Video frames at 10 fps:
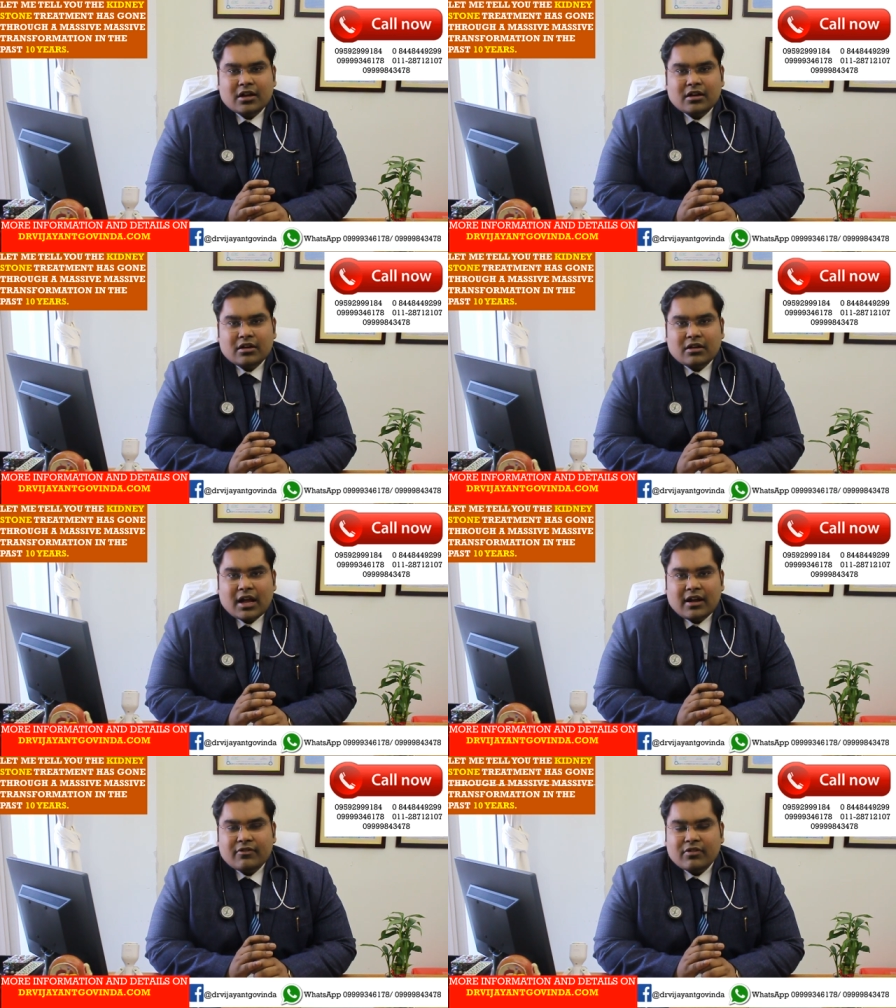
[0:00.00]
uh,
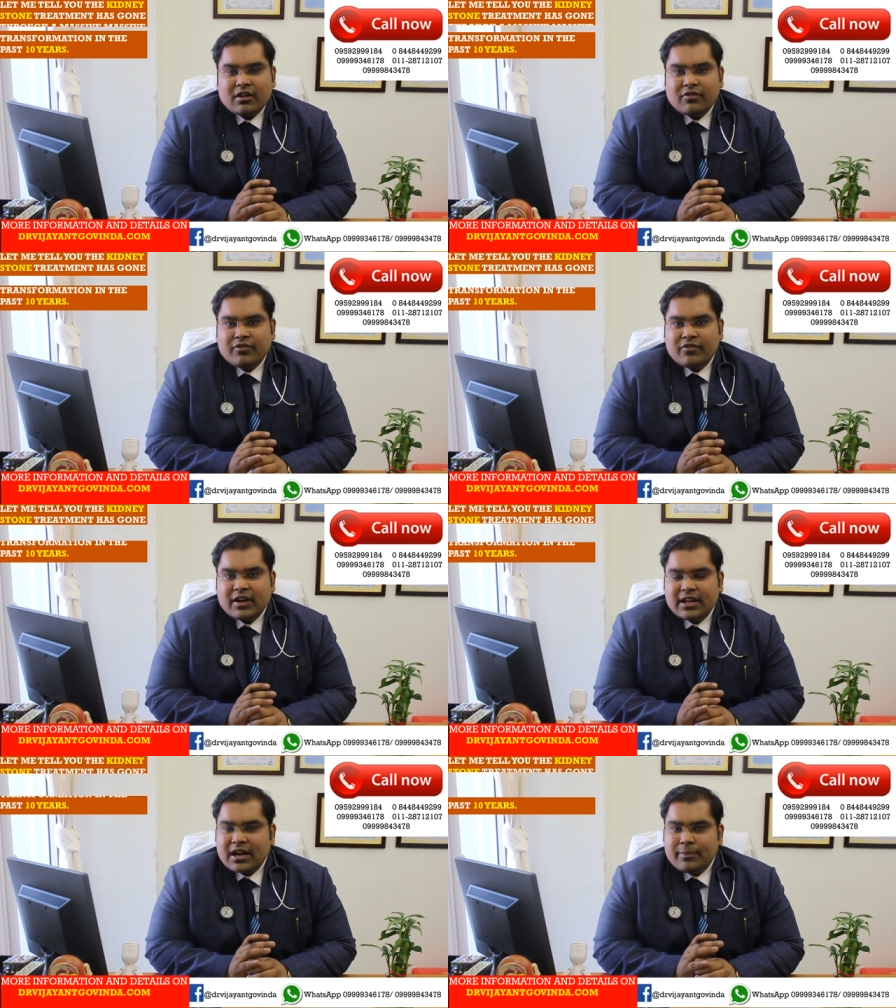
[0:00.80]
have a
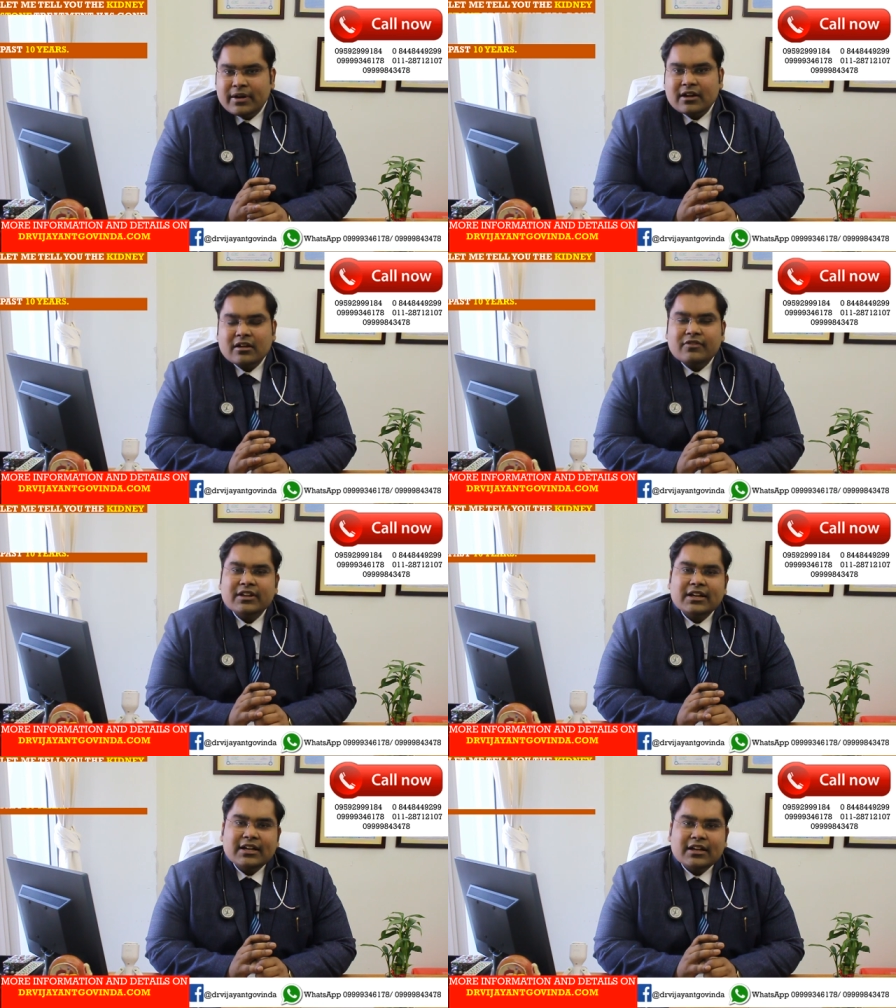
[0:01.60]
very rapid
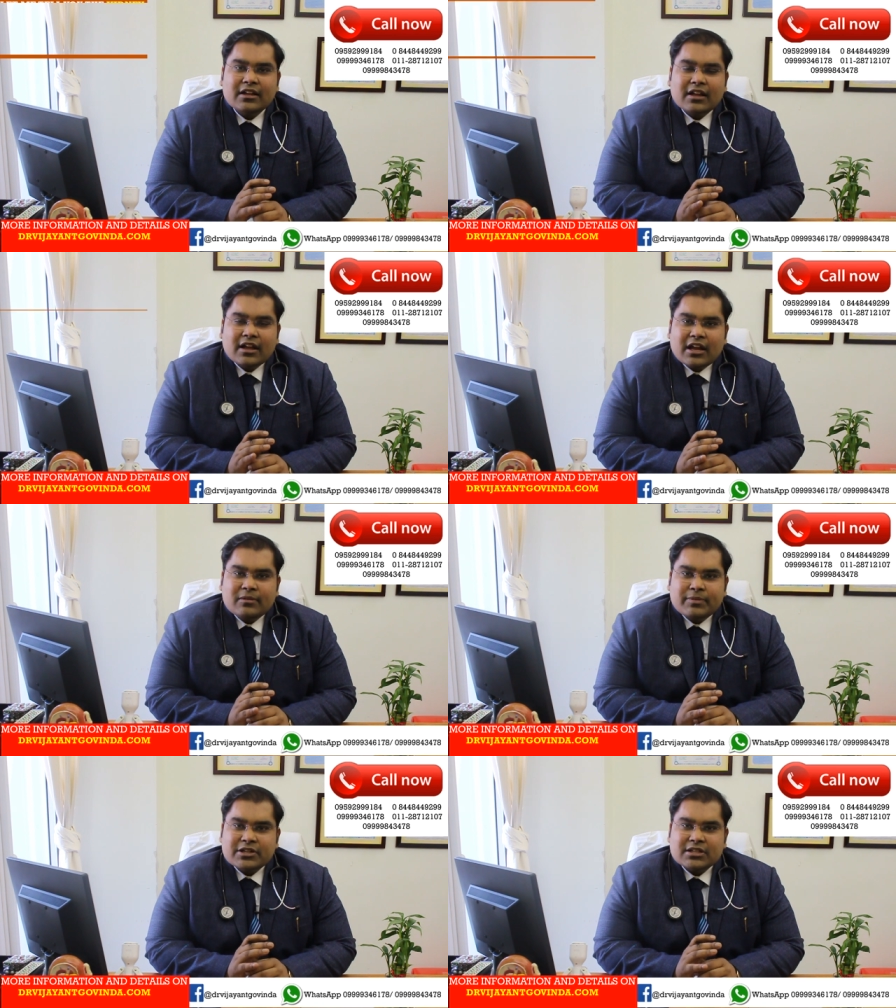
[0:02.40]
recovery rate,
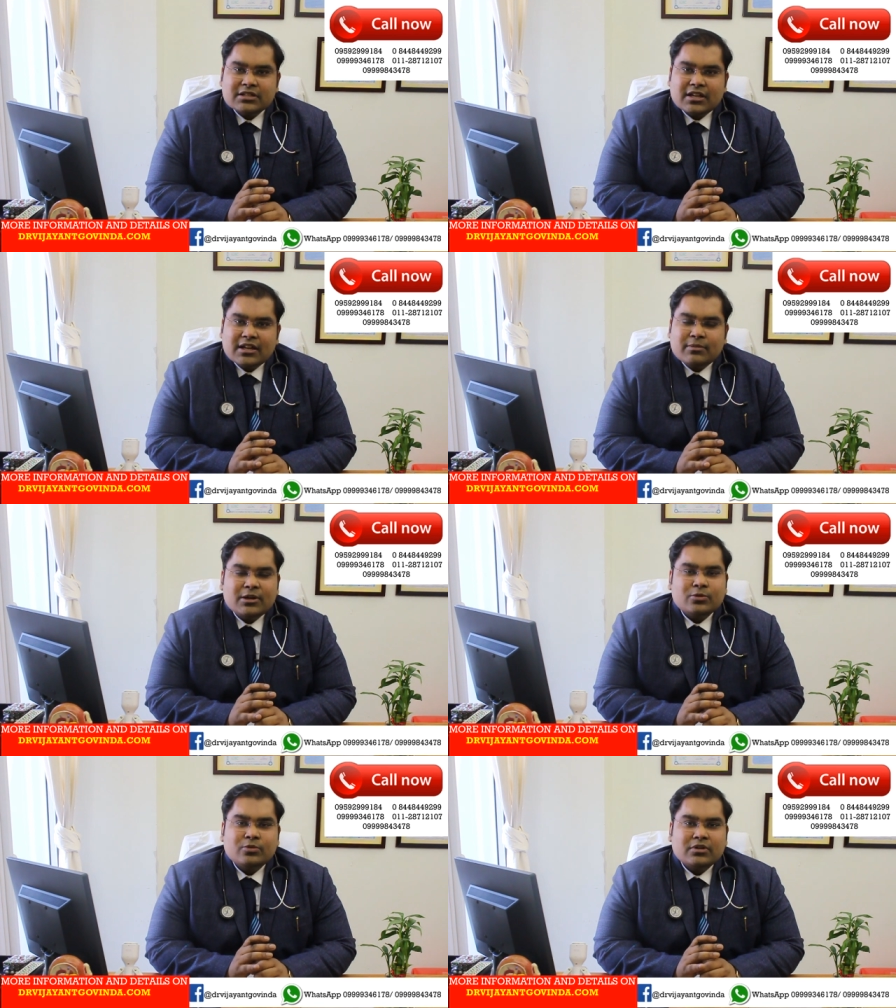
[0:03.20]
and patients are able
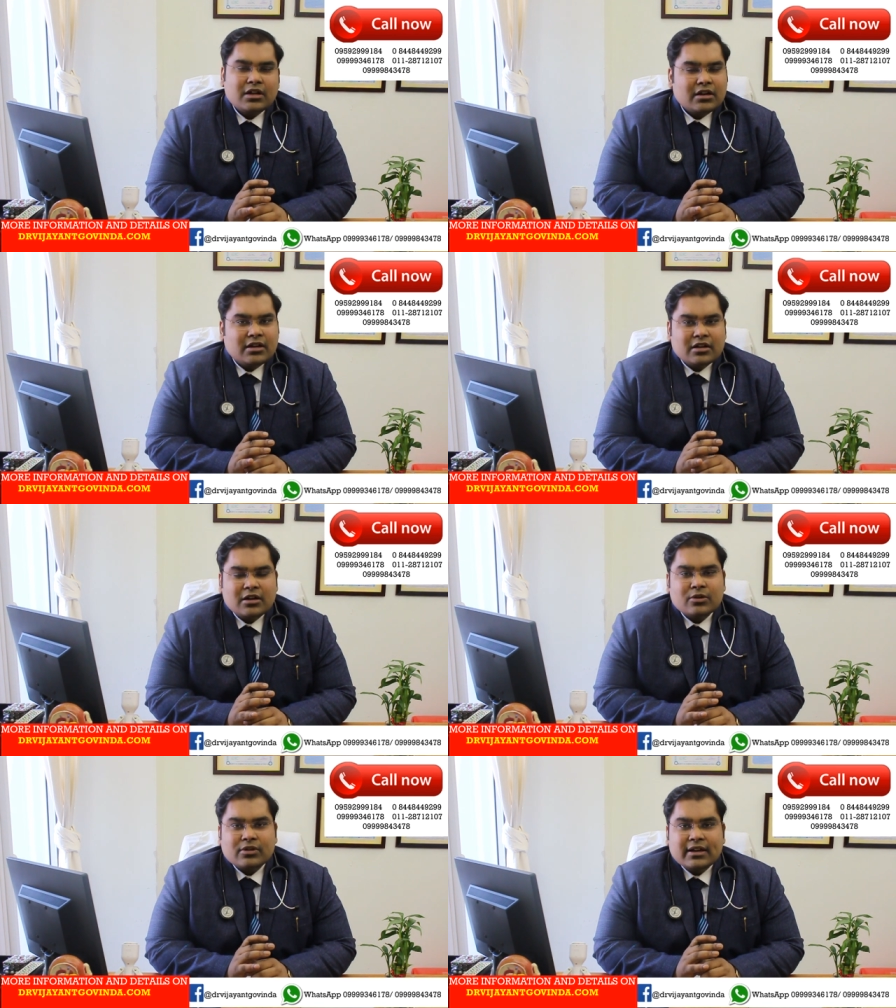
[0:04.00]
to
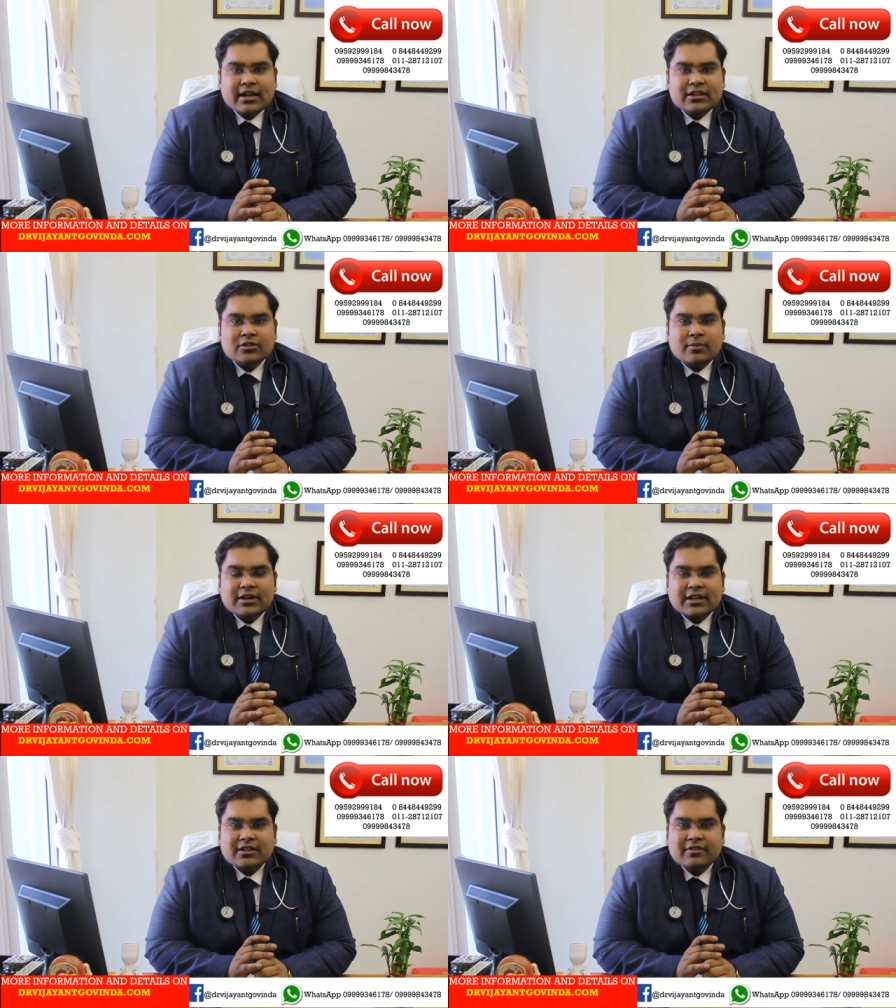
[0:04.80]
return to their daily
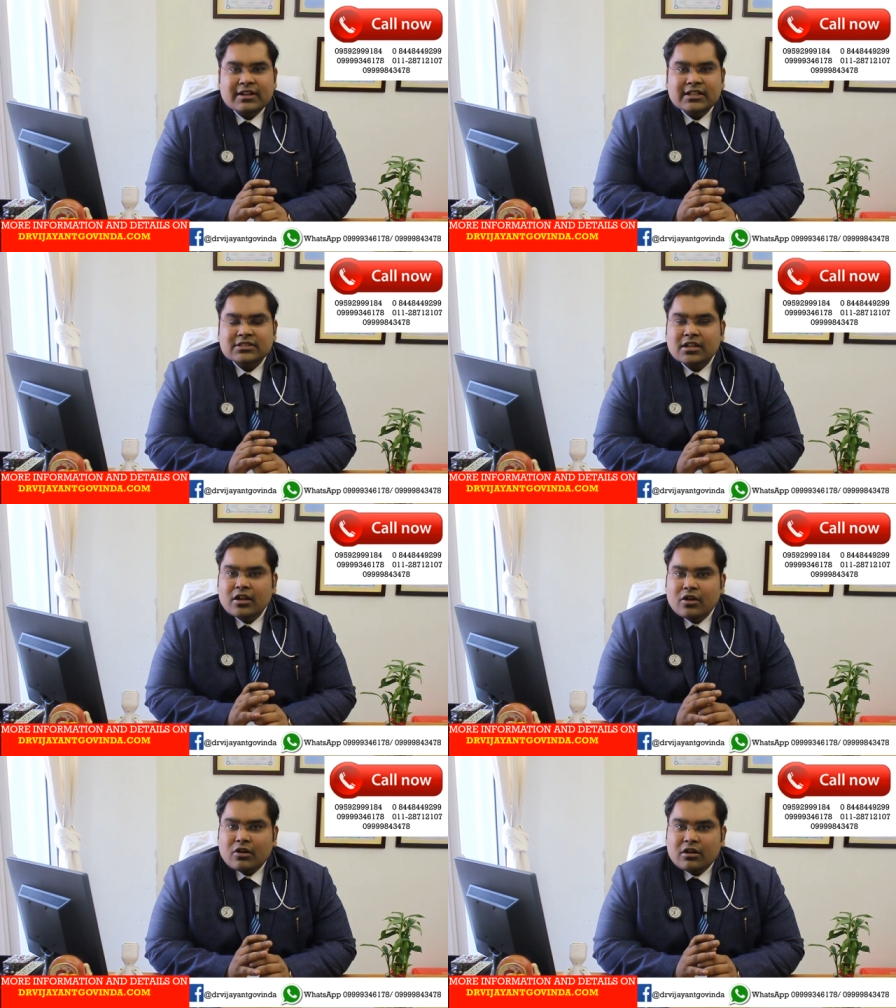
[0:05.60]
normal activities
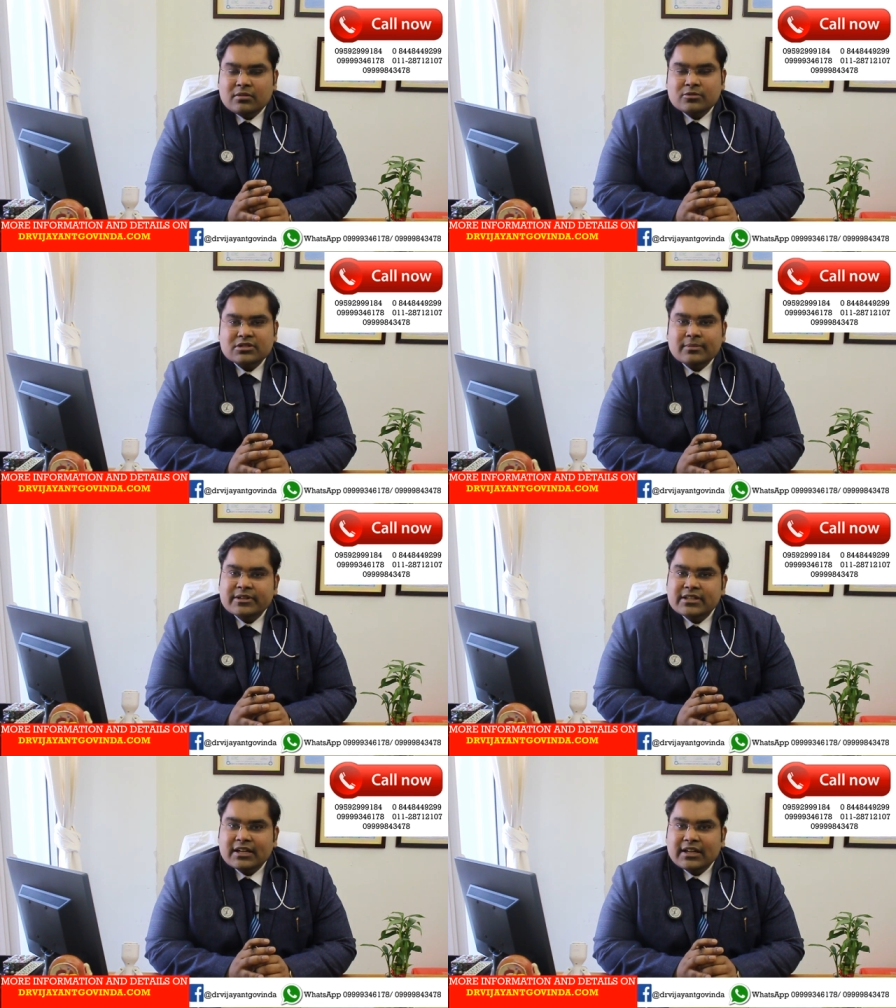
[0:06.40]
almost
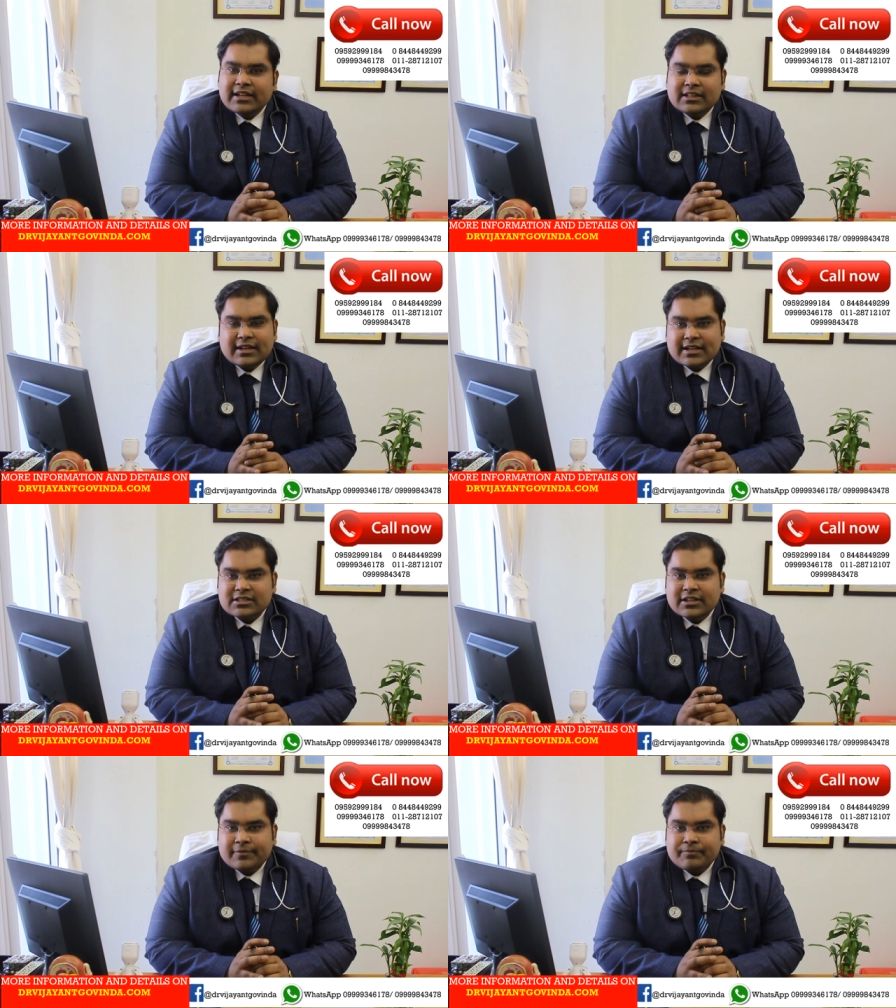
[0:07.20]
immediately in the next
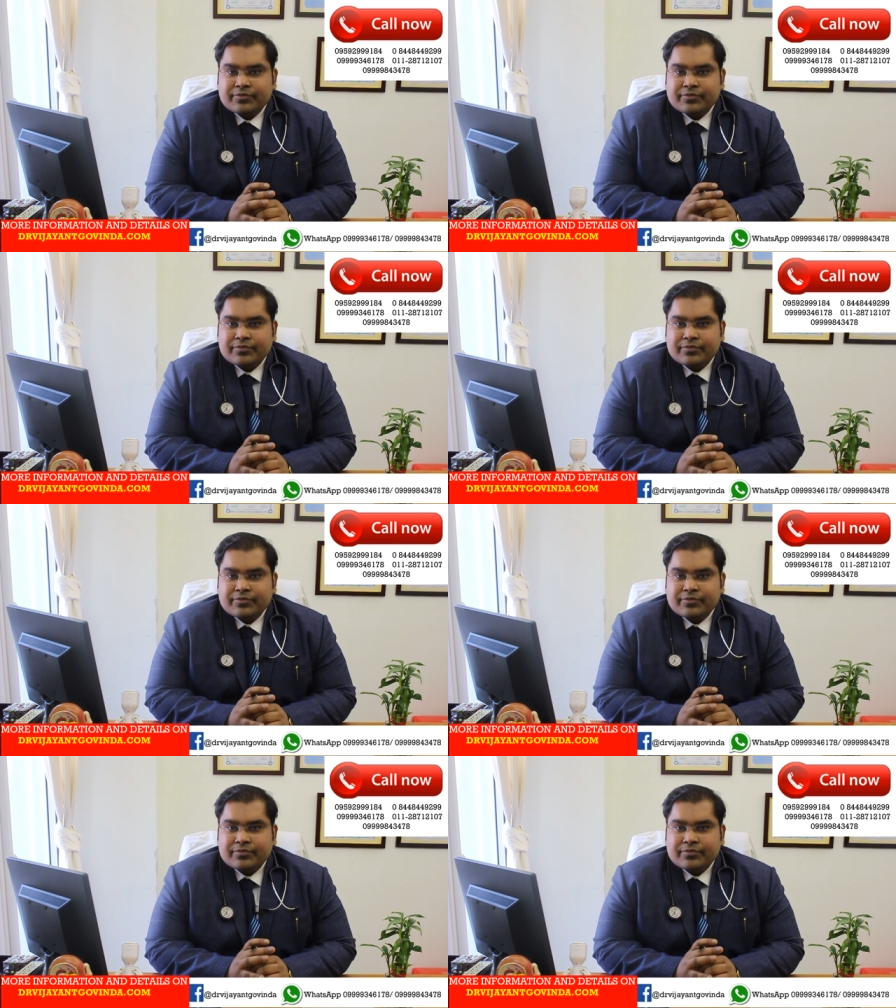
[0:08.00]
day.